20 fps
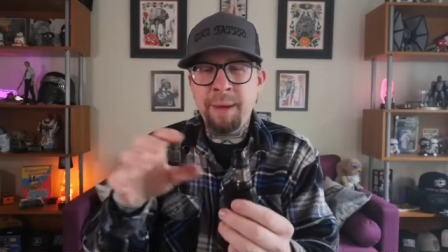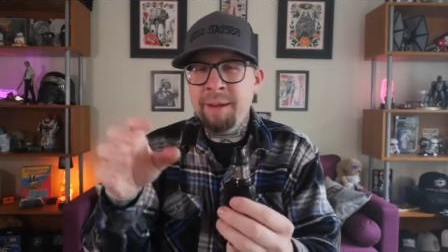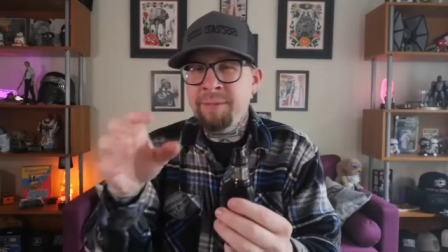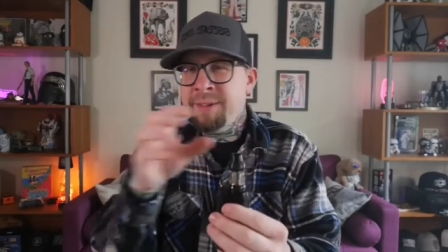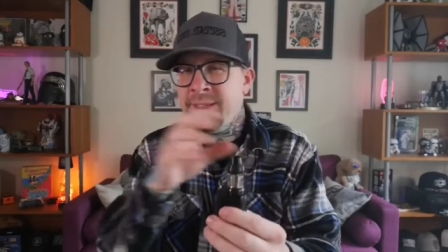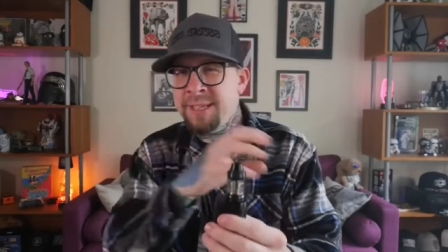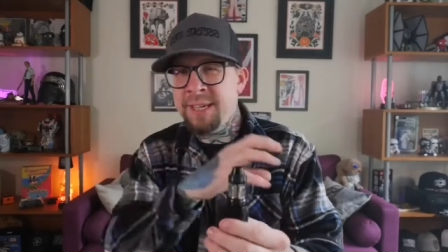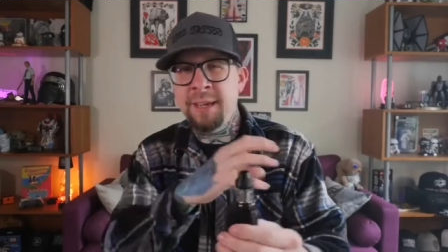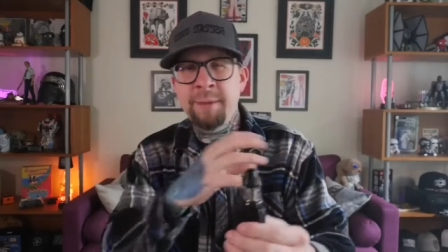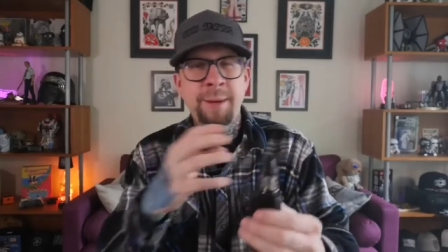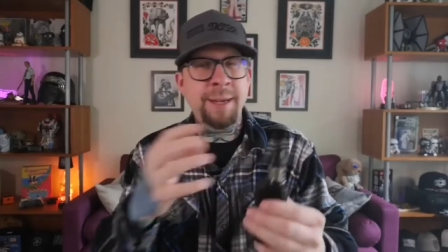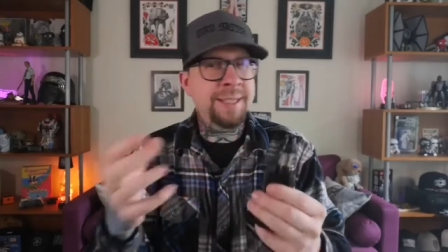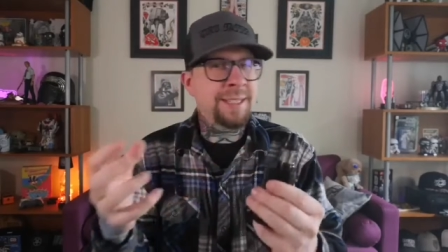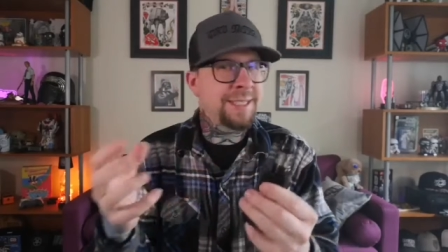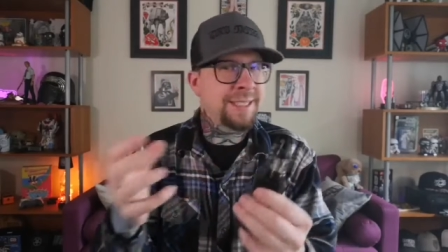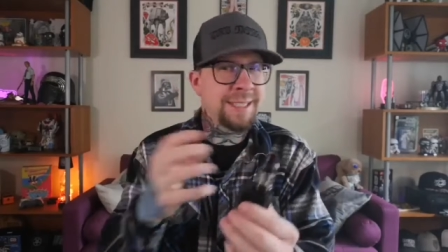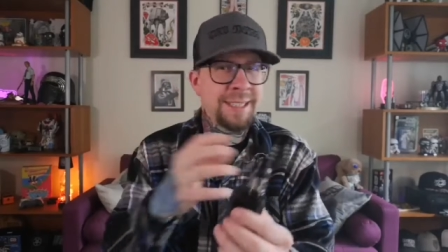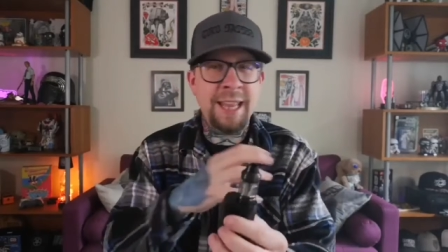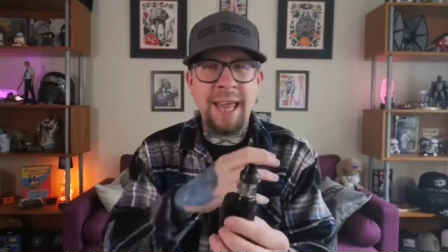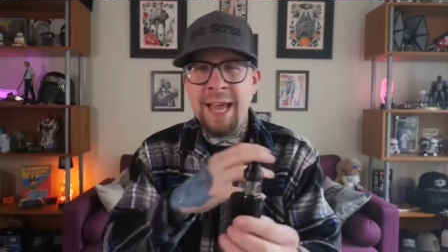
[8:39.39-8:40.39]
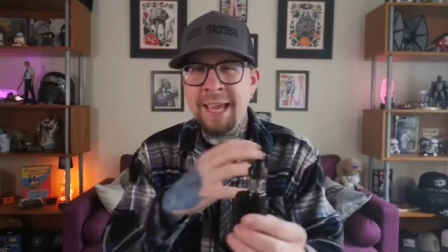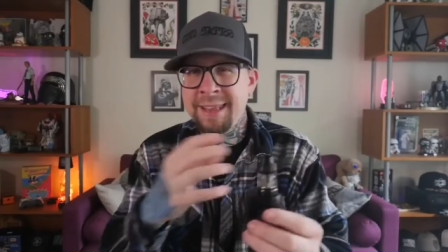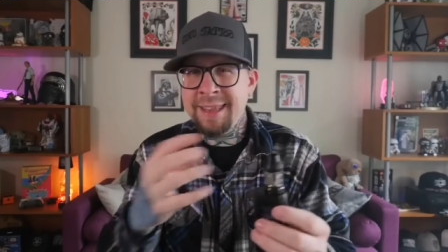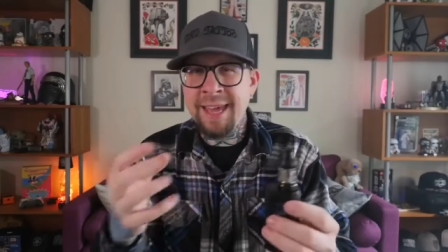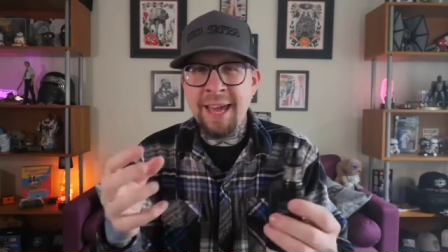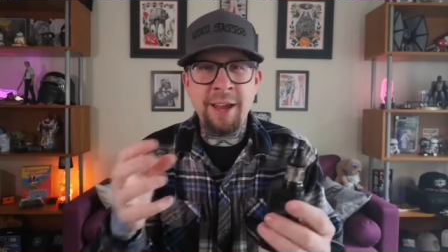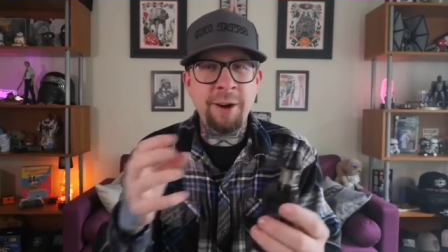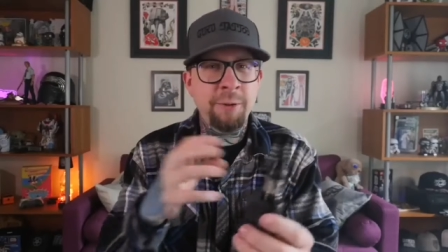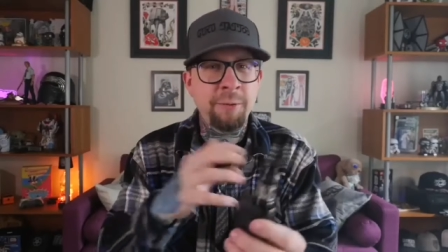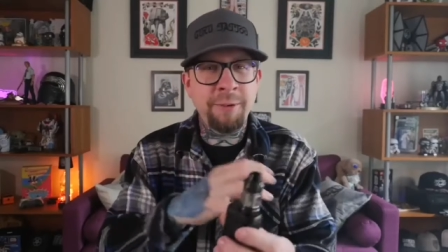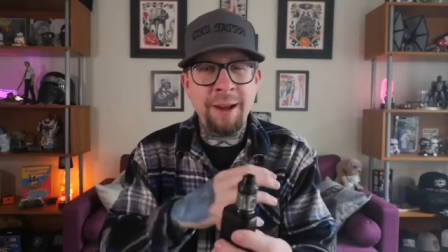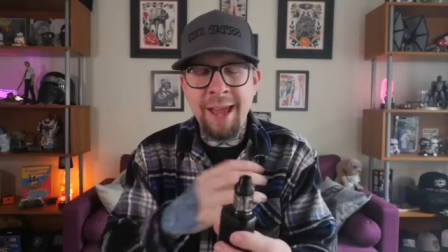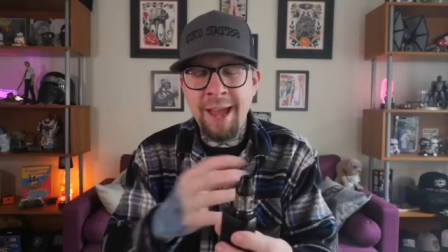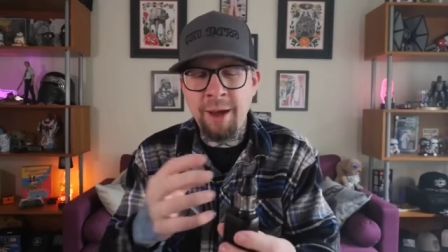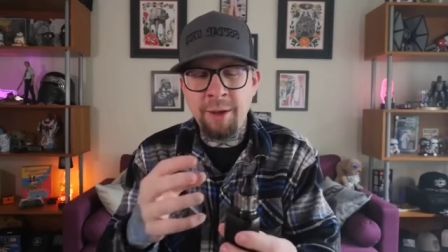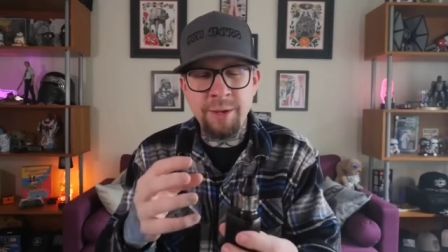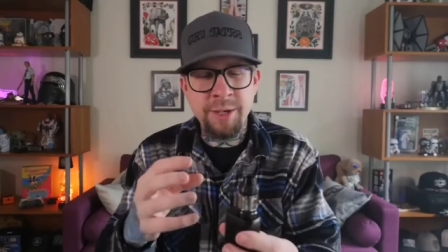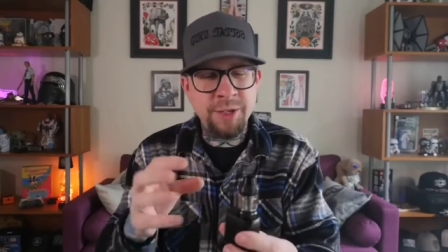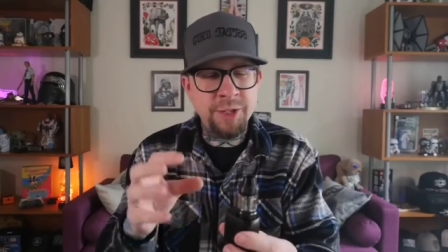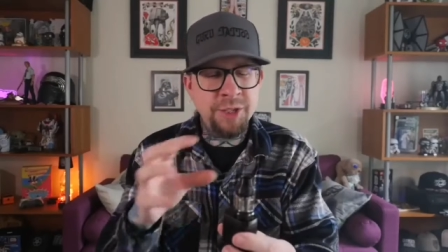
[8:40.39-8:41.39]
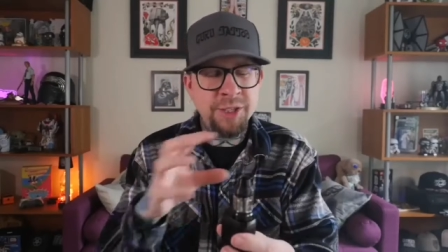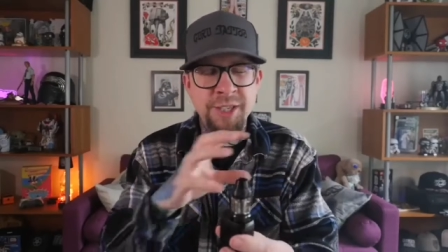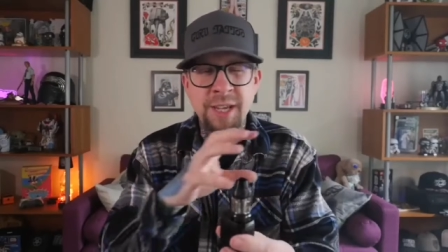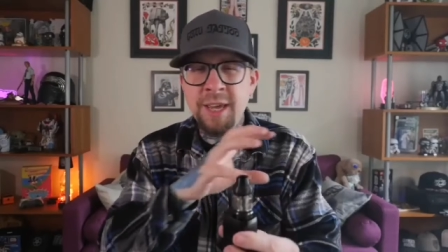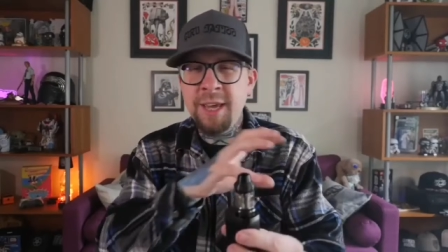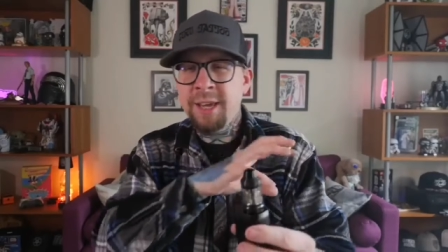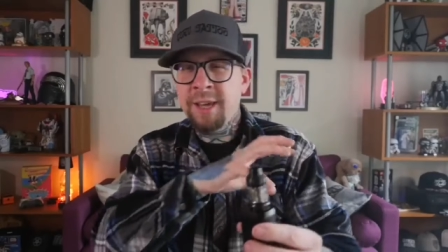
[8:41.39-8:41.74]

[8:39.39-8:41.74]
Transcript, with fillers: Every time I slide that around, it just